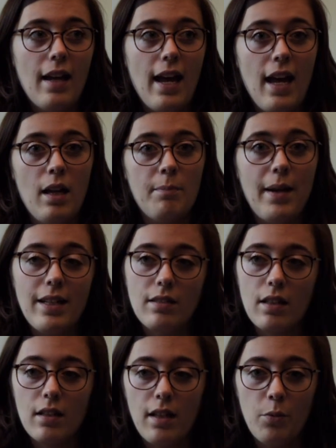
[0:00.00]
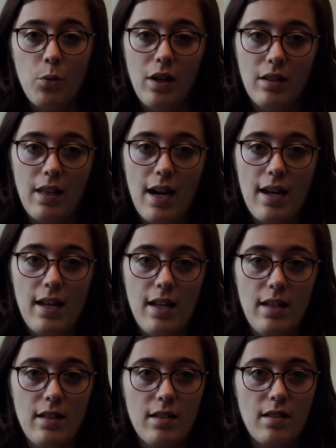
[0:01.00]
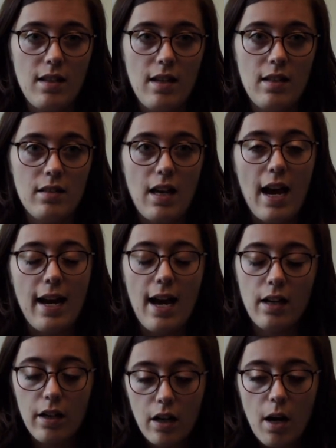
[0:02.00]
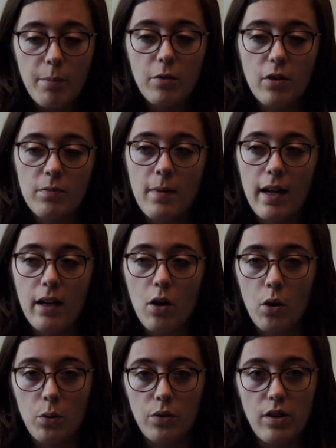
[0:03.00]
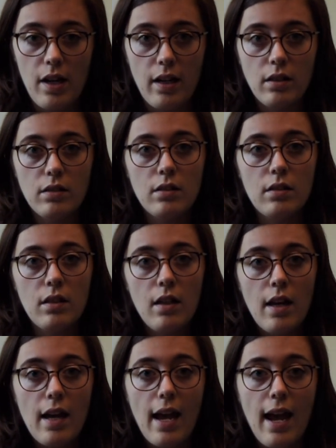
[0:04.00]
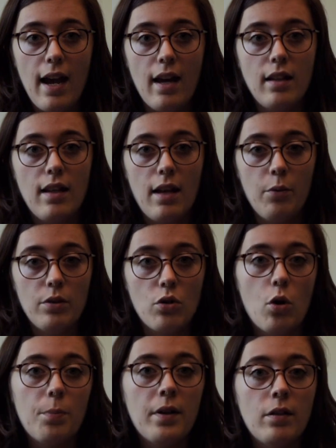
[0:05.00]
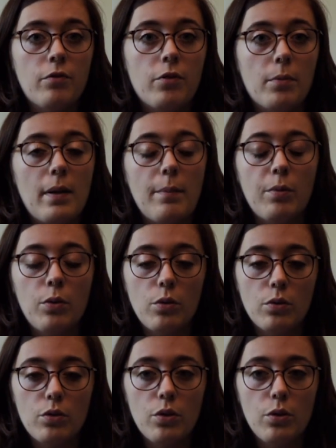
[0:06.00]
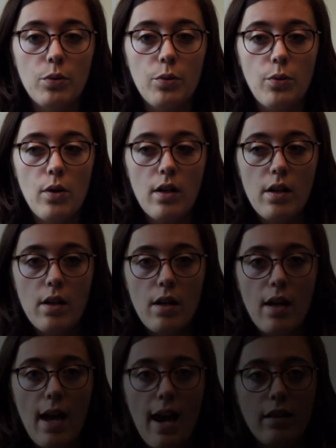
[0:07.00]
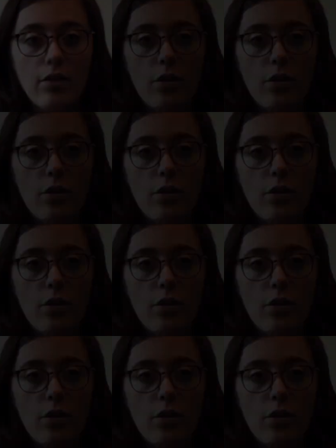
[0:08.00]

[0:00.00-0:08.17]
And basically what that is I added a couple of my own things, and it was open for people to add